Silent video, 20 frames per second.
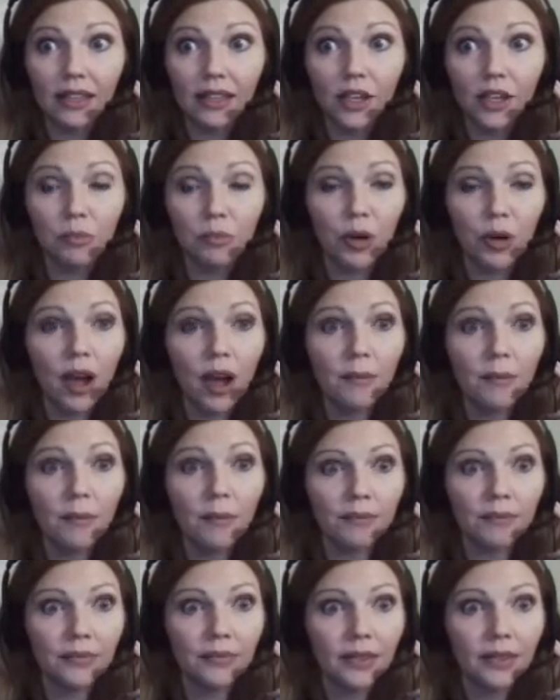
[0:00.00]
No
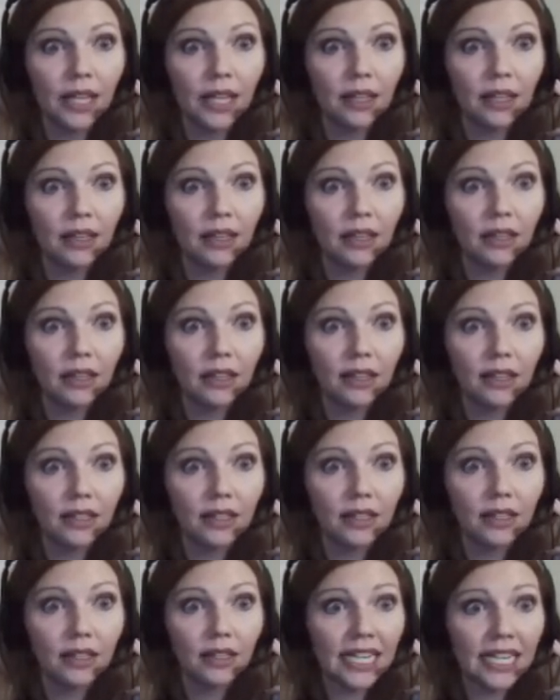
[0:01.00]
problem.
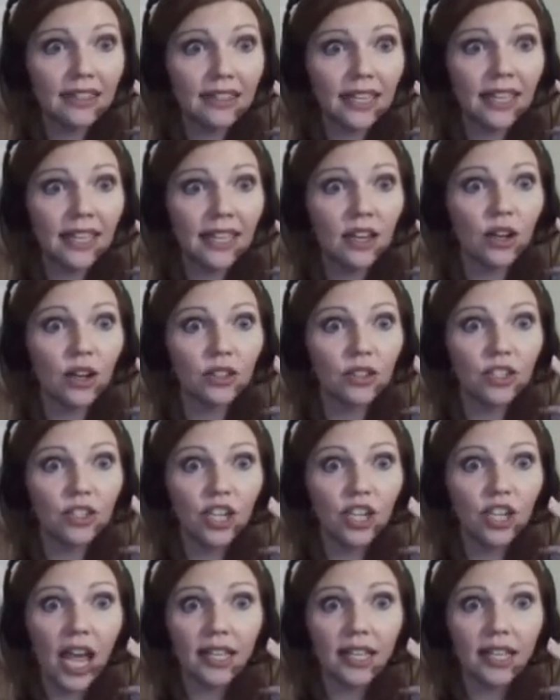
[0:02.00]
Anything
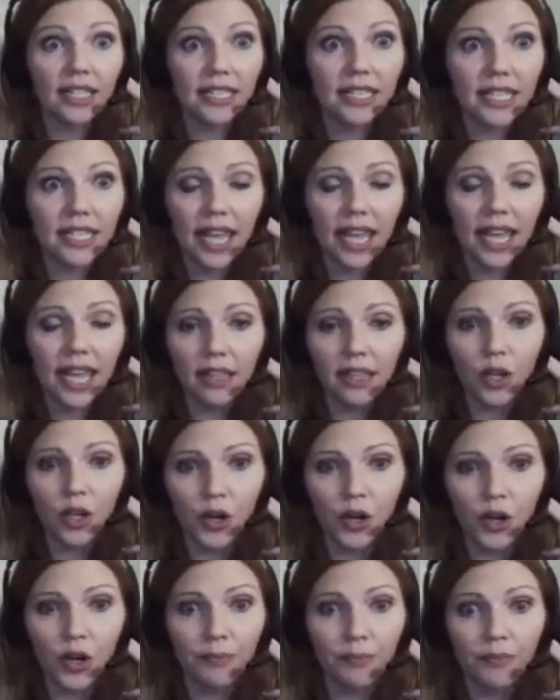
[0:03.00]
else? Jacqueline,
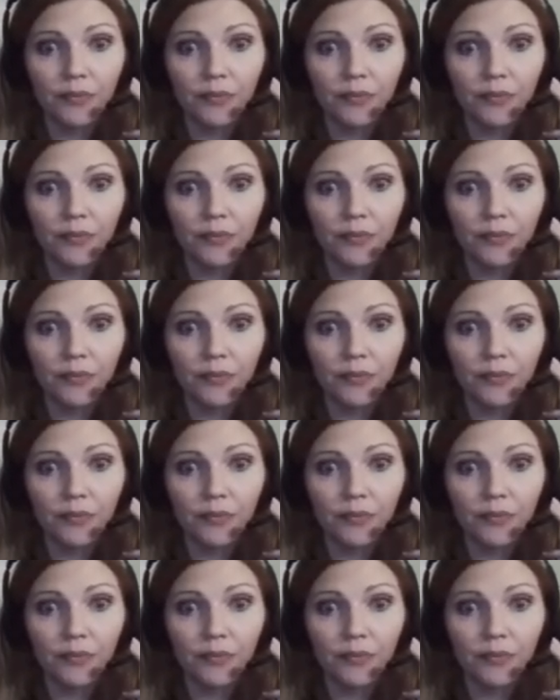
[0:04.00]
Taylor?